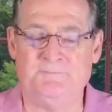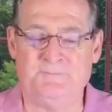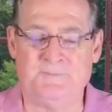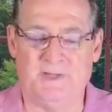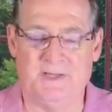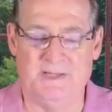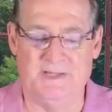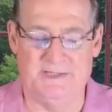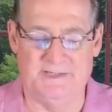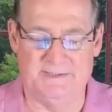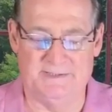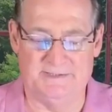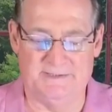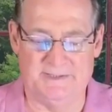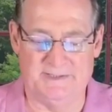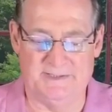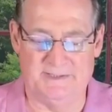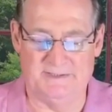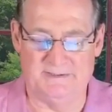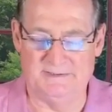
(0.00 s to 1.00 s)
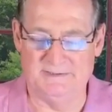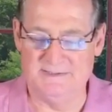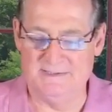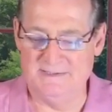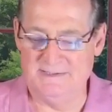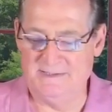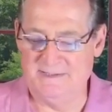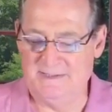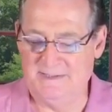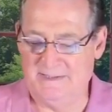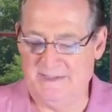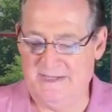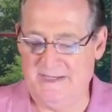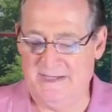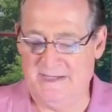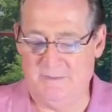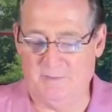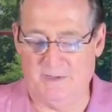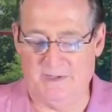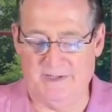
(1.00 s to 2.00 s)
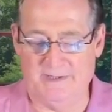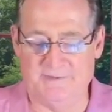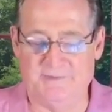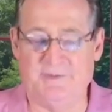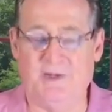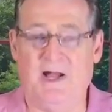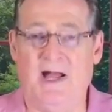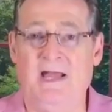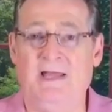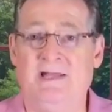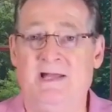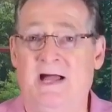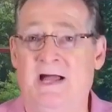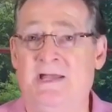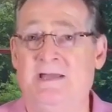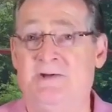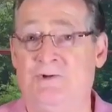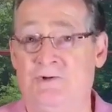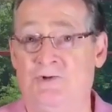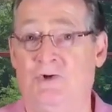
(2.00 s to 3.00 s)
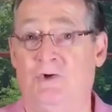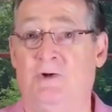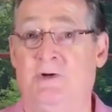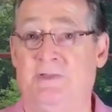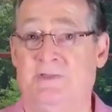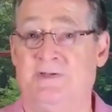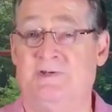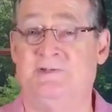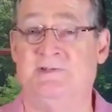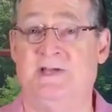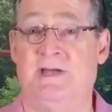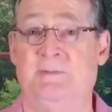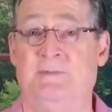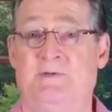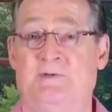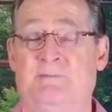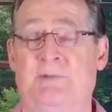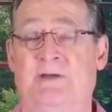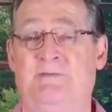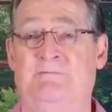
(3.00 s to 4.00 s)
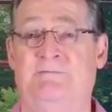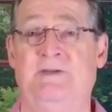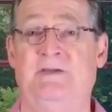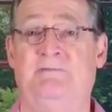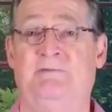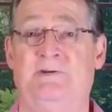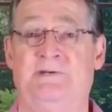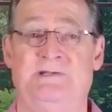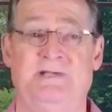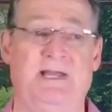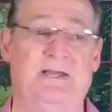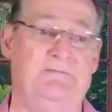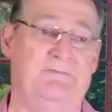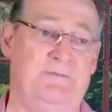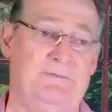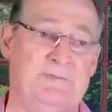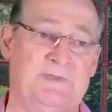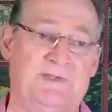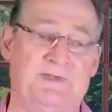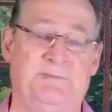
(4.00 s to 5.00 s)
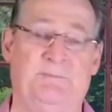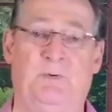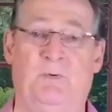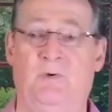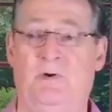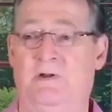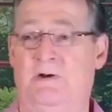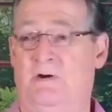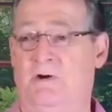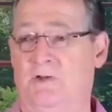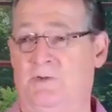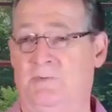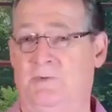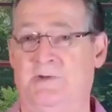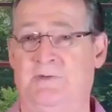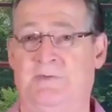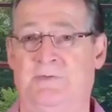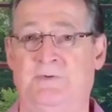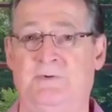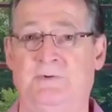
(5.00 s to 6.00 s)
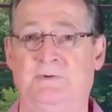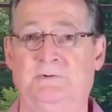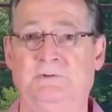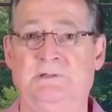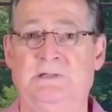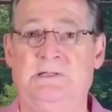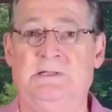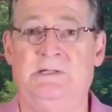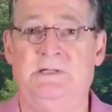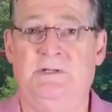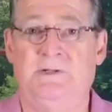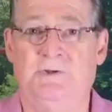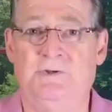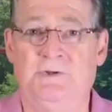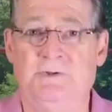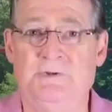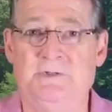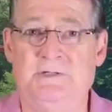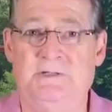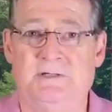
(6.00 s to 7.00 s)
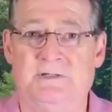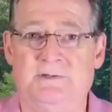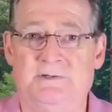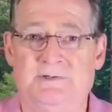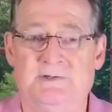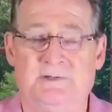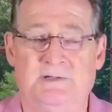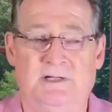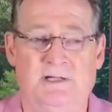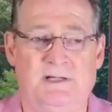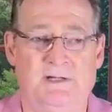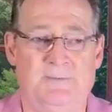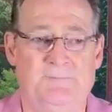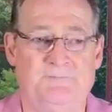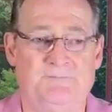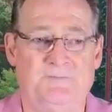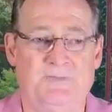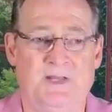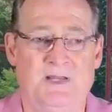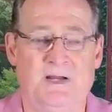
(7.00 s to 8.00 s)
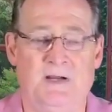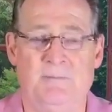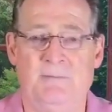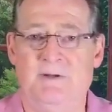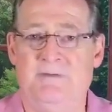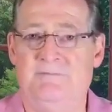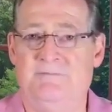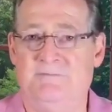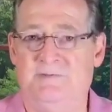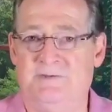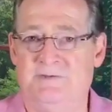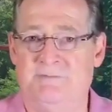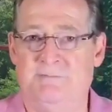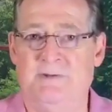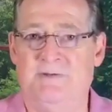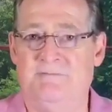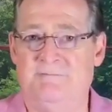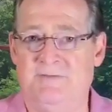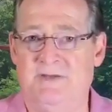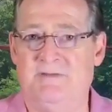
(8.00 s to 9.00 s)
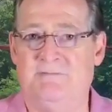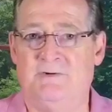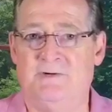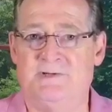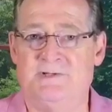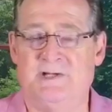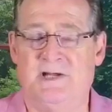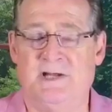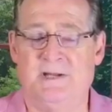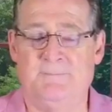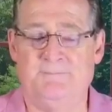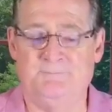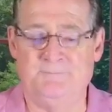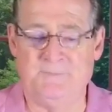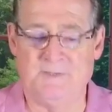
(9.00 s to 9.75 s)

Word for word: And uh, anyway, so I, I enjoy this time. It's my favorite time from this point all the way through New Year's um, are my is my favorite time,